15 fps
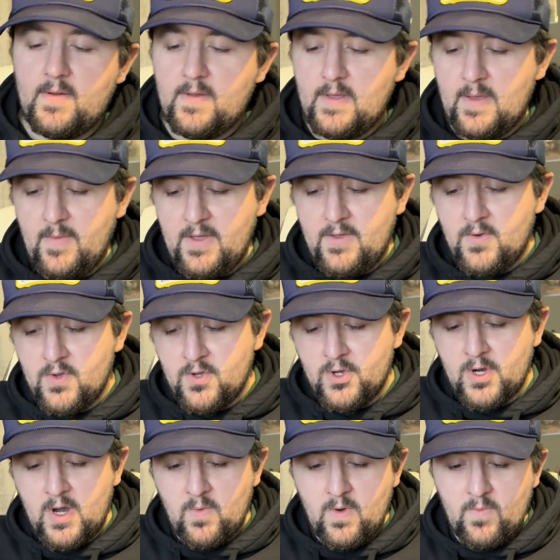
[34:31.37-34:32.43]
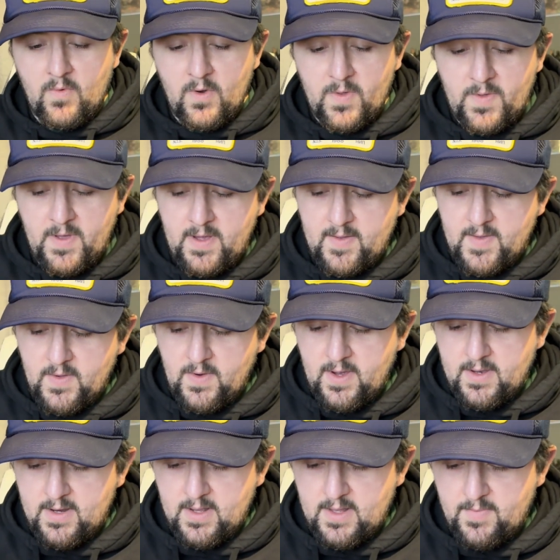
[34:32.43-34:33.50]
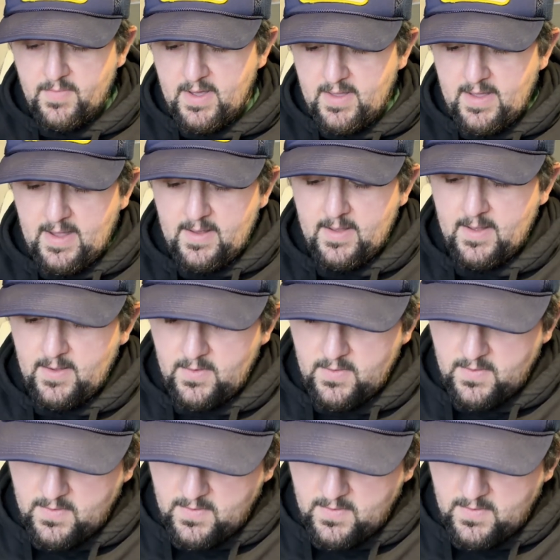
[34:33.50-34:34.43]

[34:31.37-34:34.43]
Let me draw one more thing so I can explain that too.